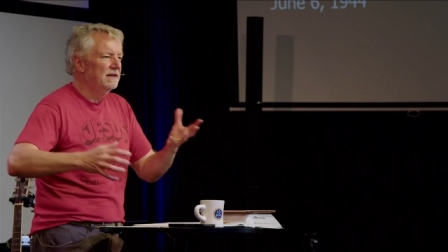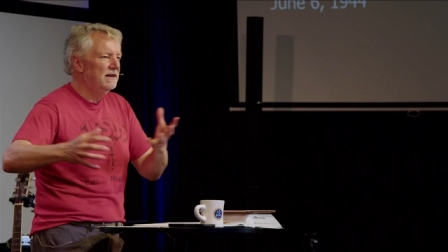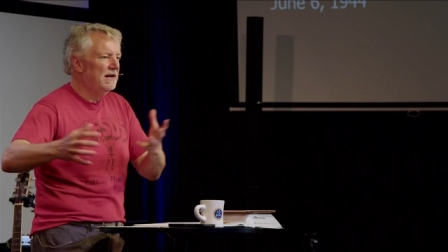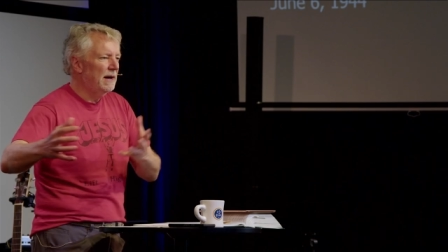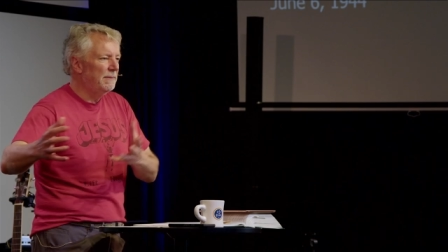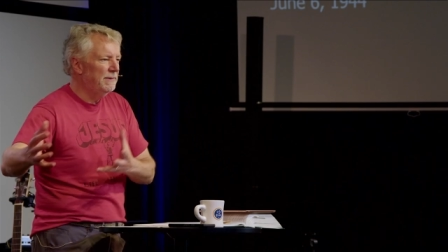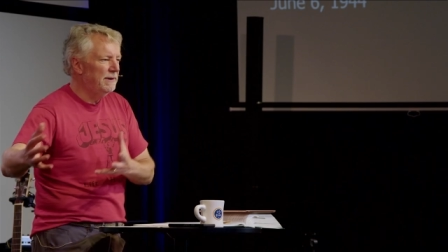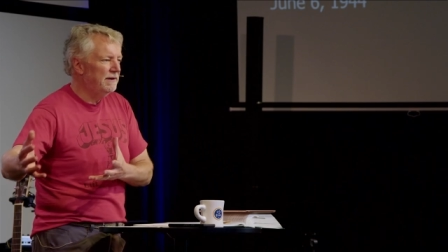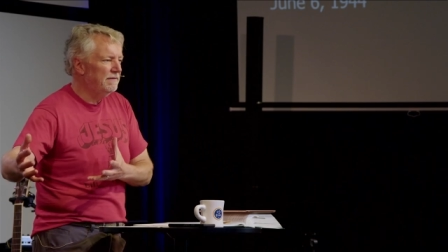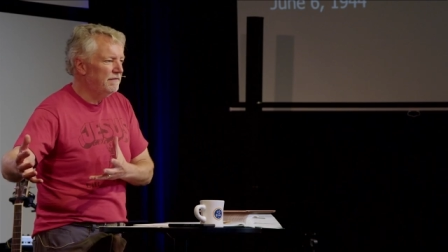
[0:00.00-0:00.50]

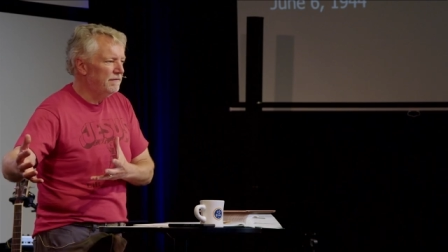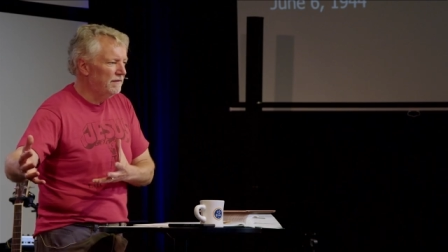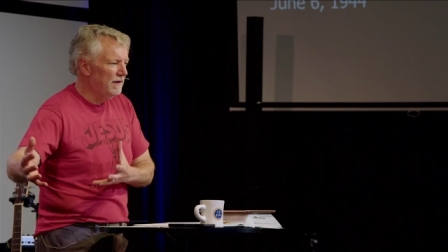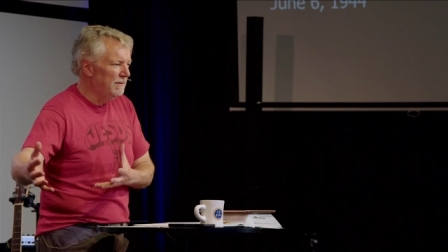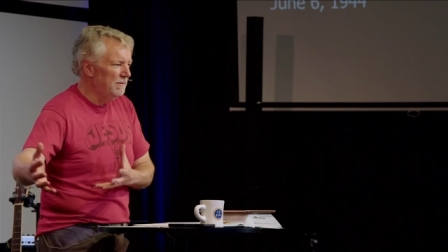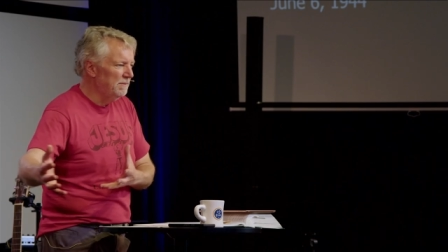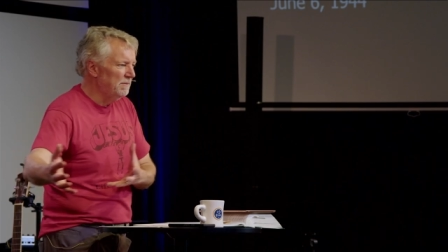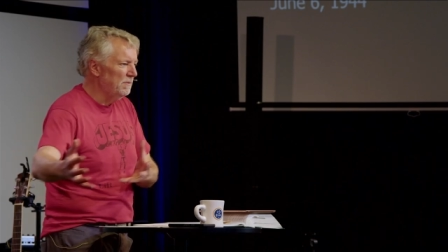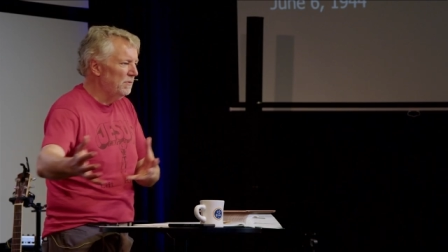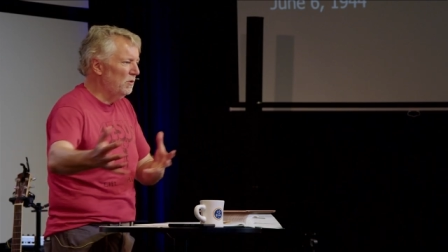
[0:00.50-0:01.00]
coming
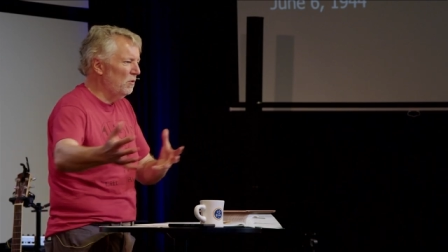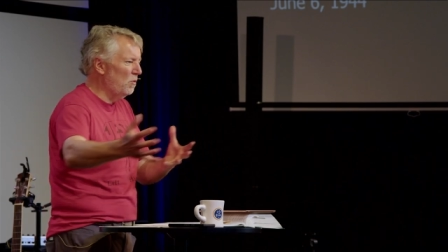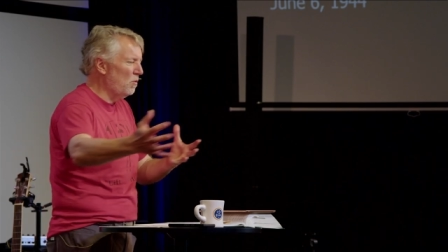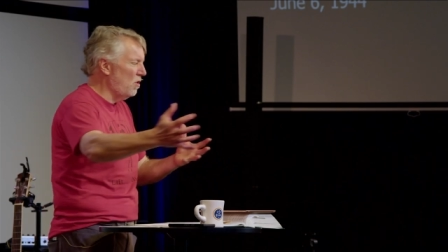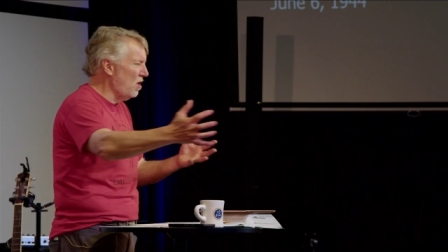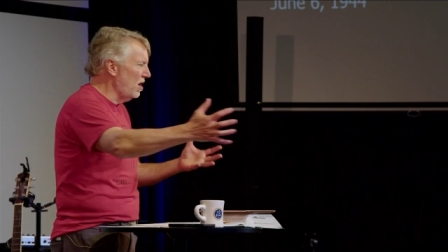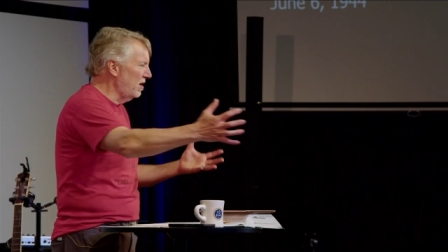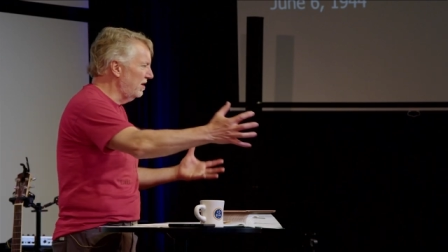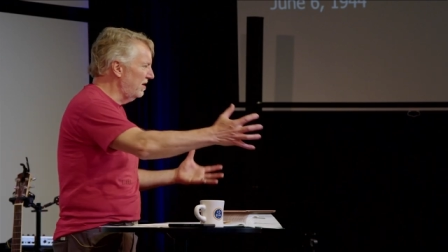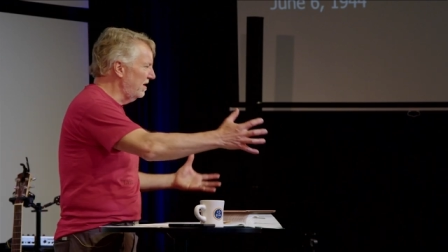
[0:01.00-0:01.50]
from the
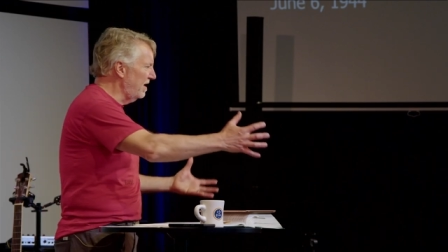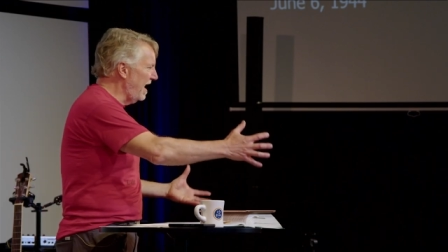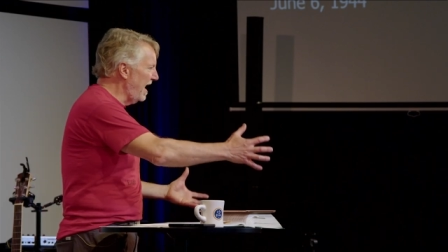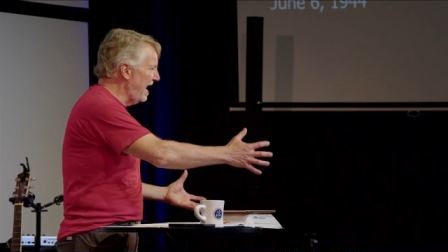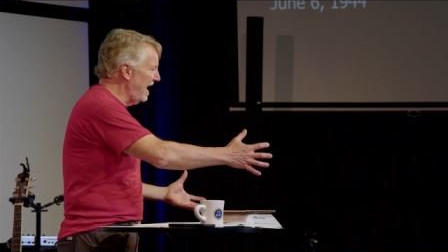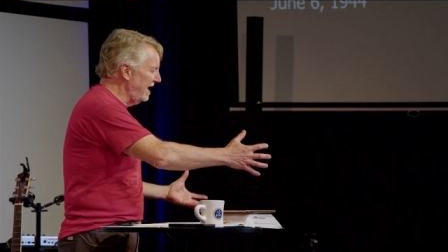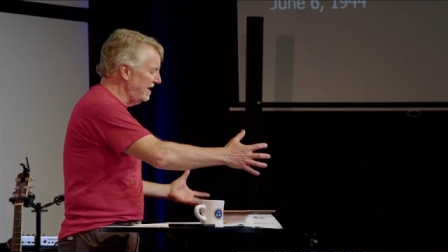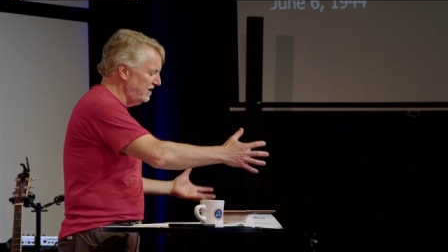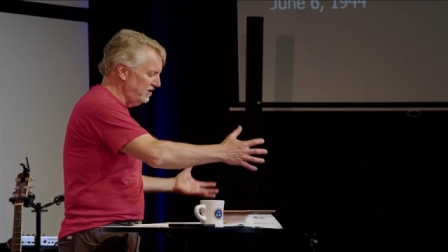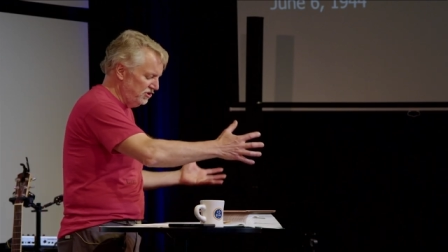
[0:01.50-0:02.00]
water
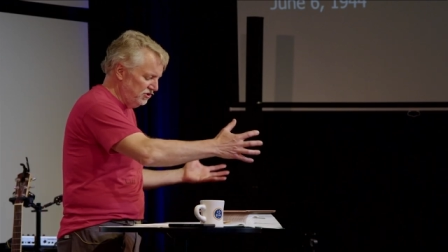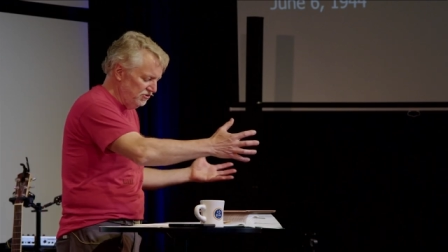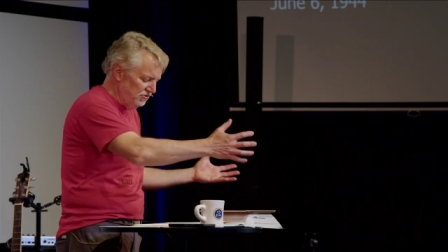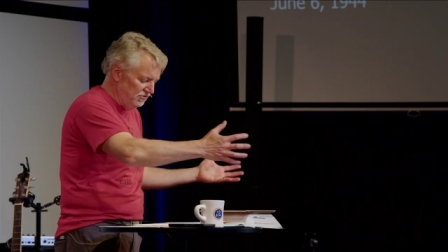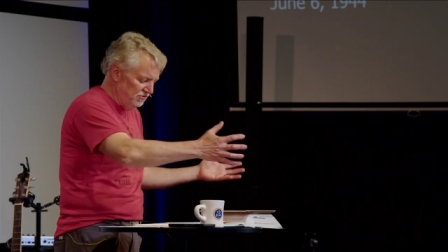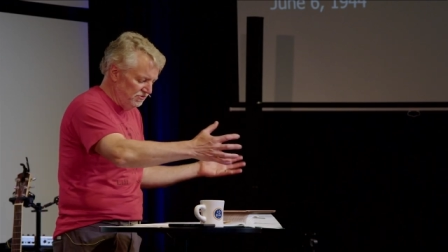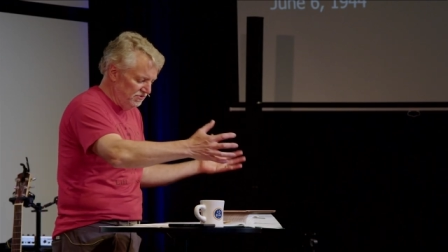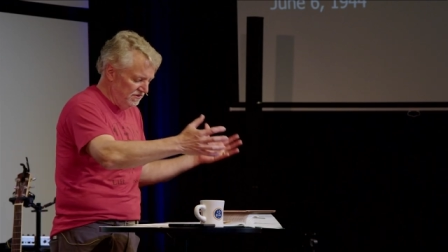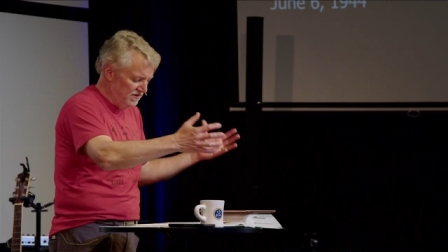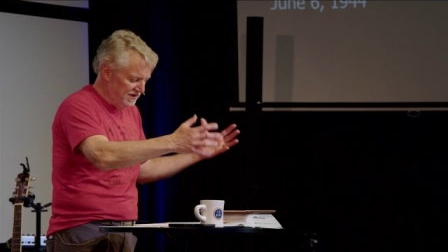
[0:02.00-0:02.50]

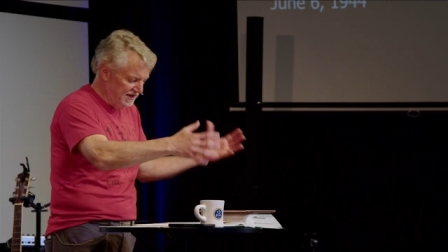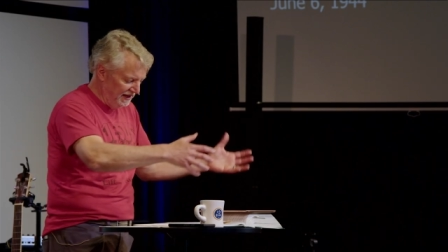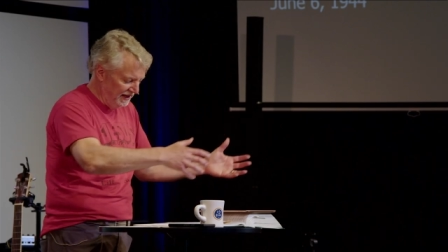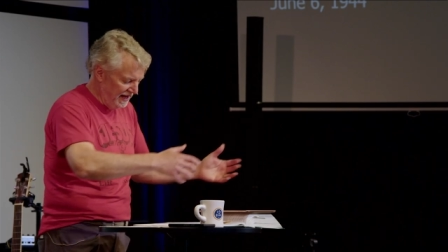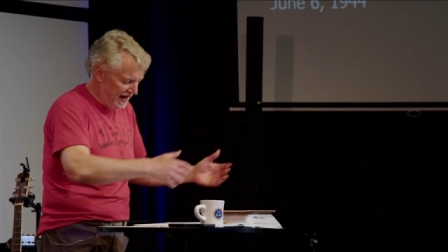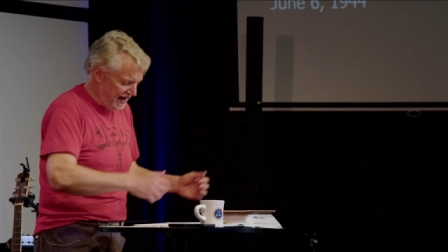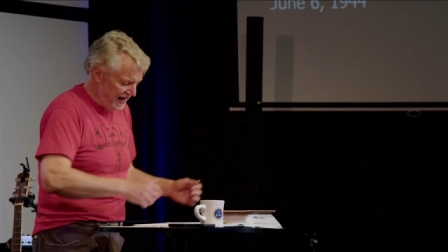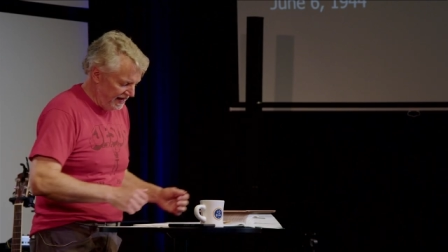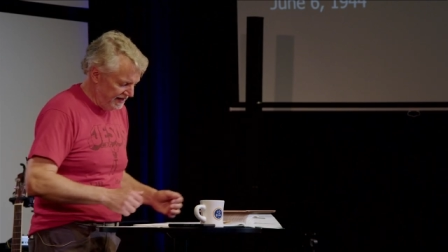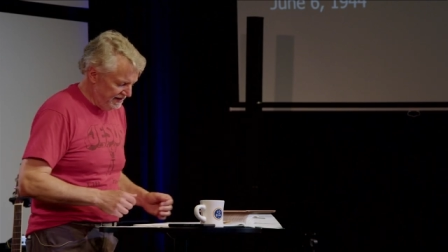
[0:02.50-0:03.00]
onto the
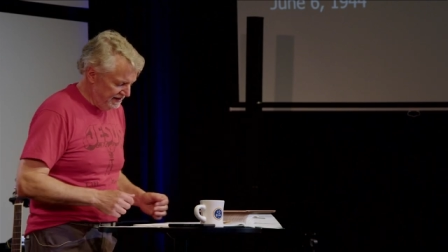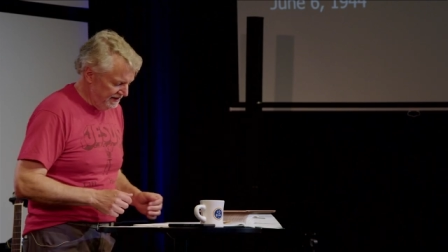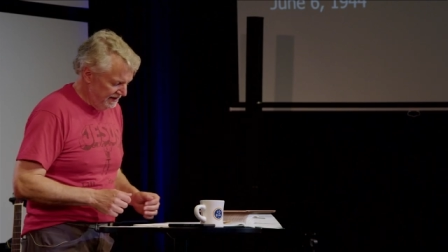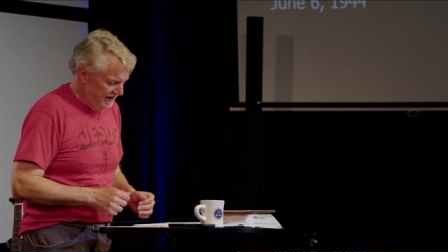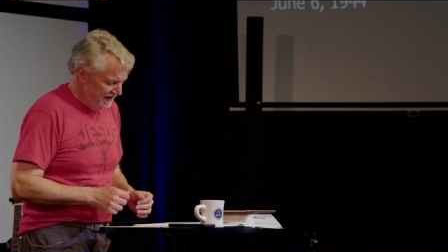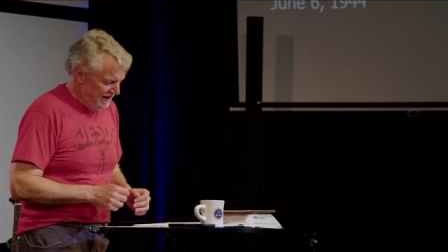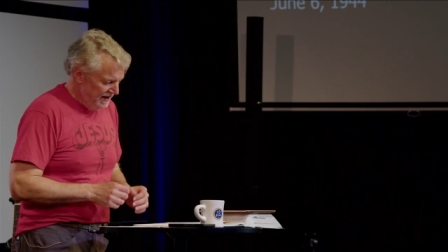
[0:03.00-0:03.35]
land.